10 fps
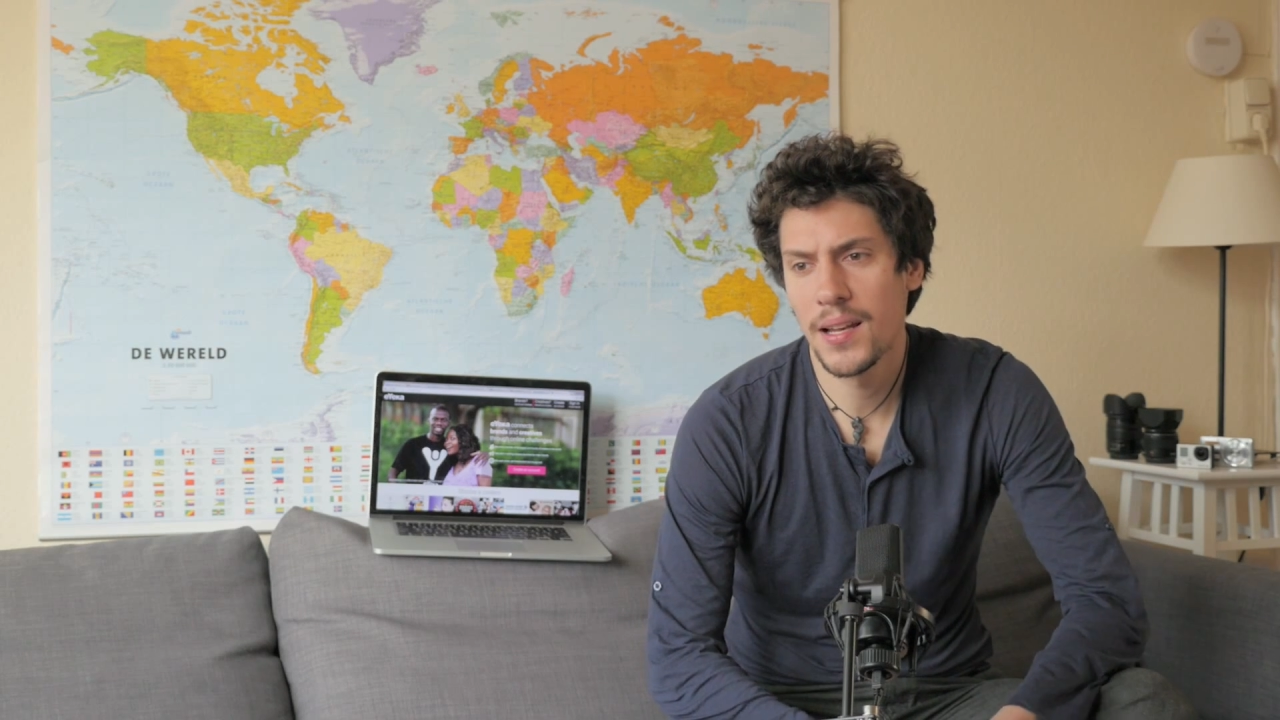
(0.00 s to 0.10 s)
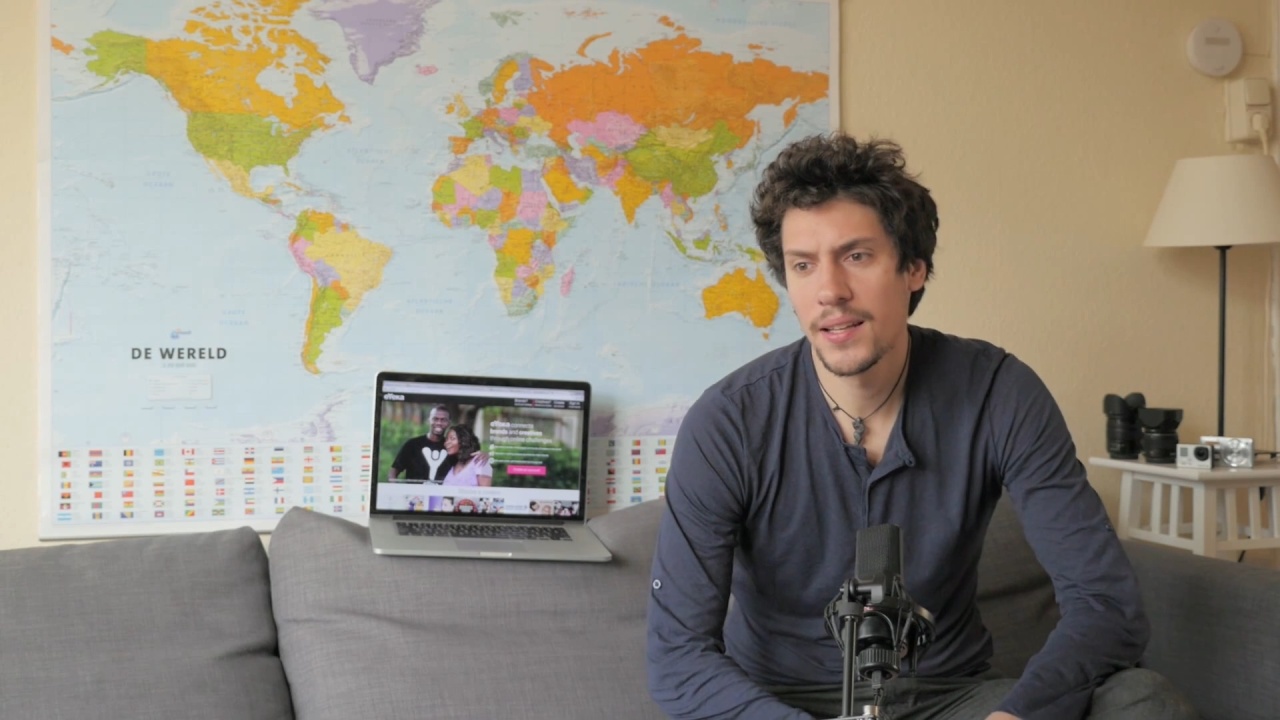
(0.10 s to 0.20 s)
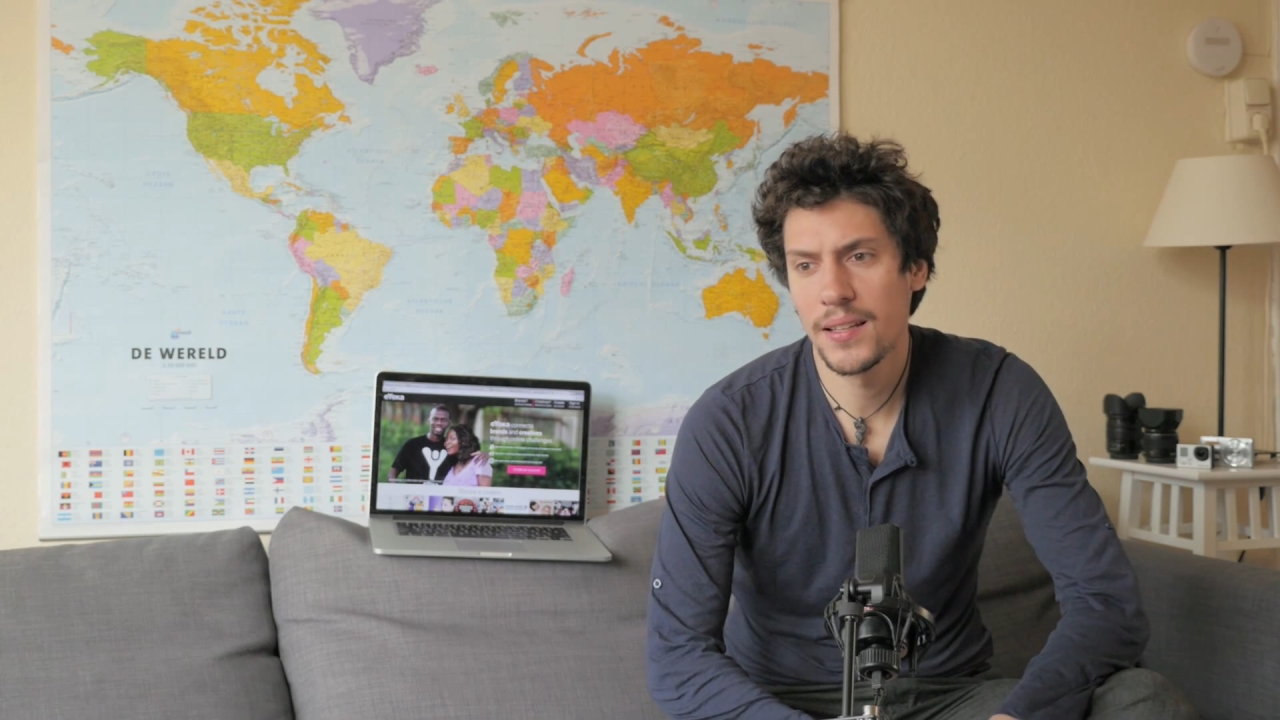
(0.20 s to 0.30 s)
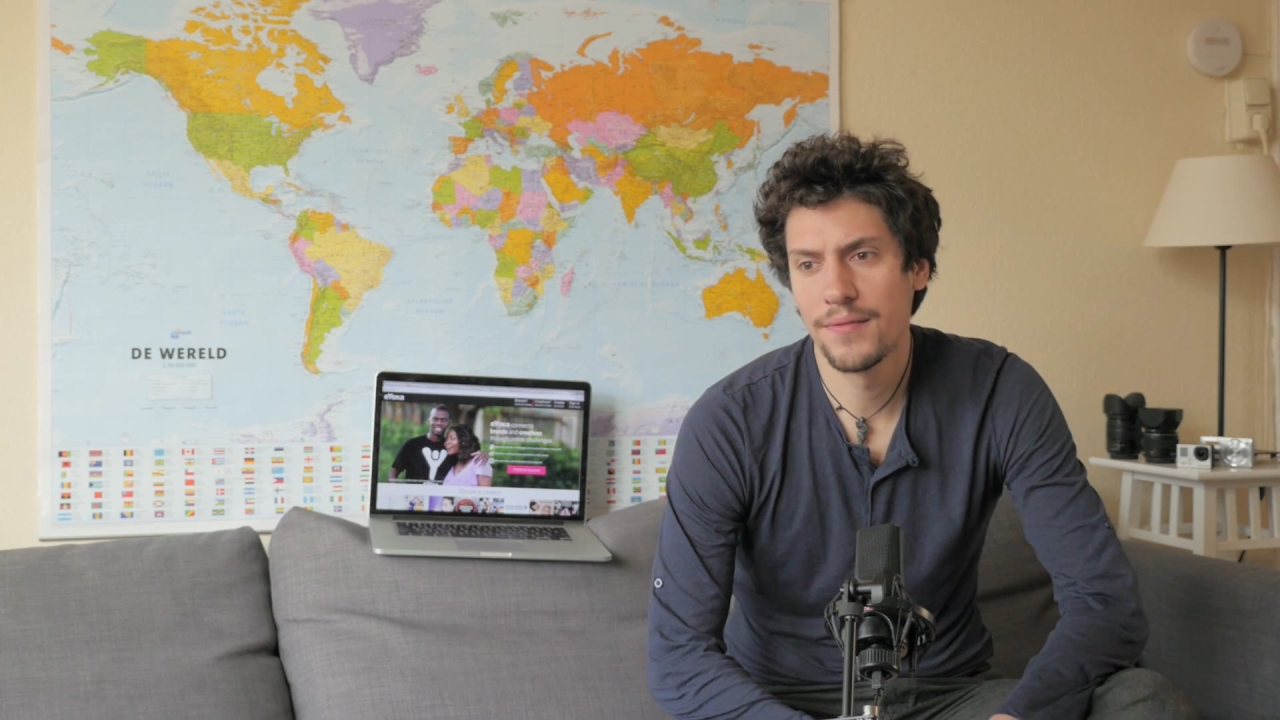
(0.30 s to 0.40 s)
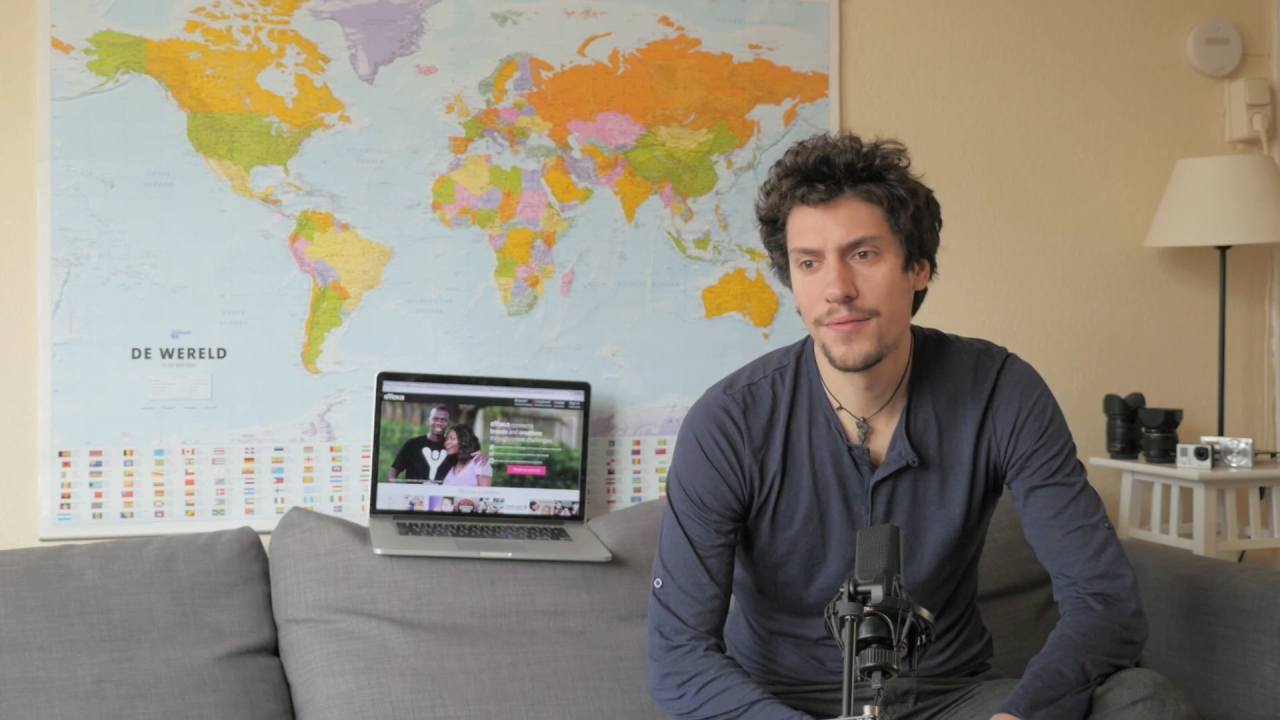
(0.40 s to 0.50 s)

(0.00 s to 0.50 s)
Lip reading: like in